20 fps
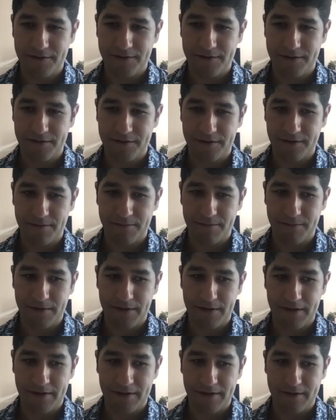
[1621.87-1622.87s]
Um,
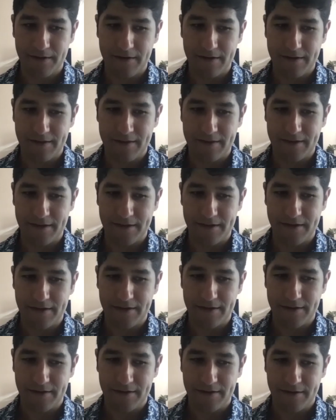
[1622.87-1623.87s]
and I think,
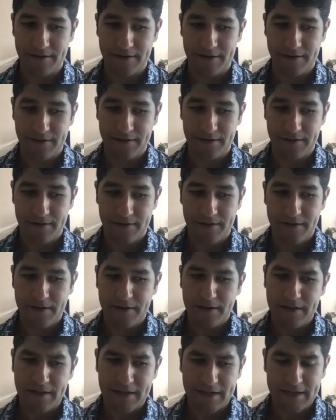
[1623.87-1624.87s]

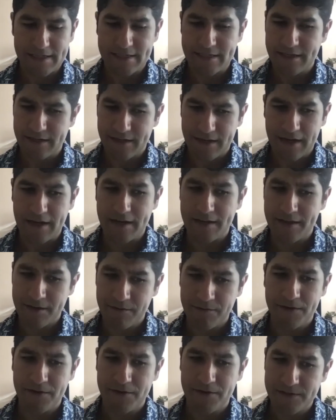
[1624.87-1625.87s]
like I said, yeah, I
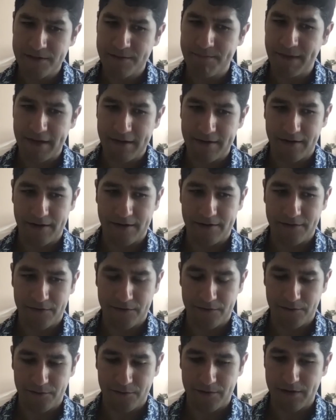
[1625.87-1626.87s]
think there is a mandate
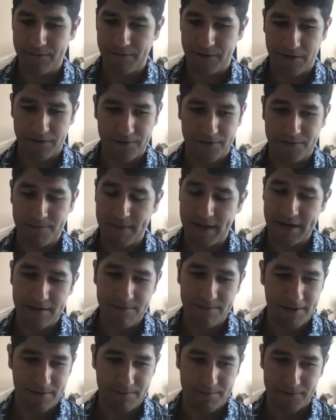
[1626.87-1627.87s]
to involve as many
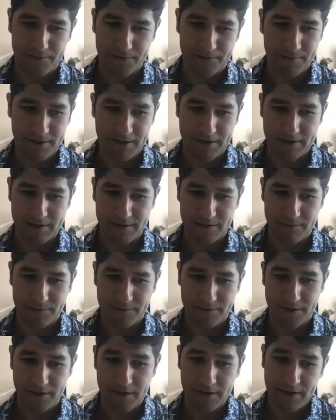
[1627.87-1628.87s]
people as
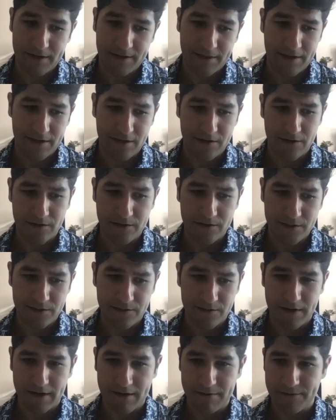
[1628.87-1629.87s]
possible. And I think
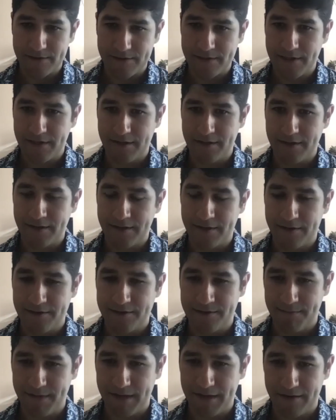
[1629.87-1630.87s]
also I would say that there
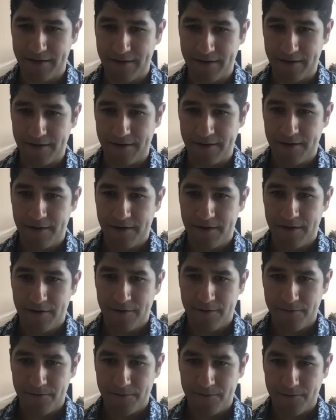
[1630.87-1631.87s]
is a mandate
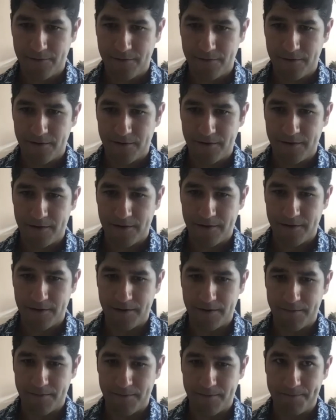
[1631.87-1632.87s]
for
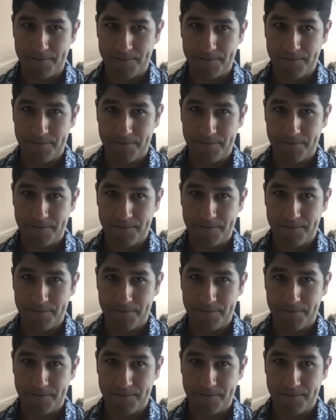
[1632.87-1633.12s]
um,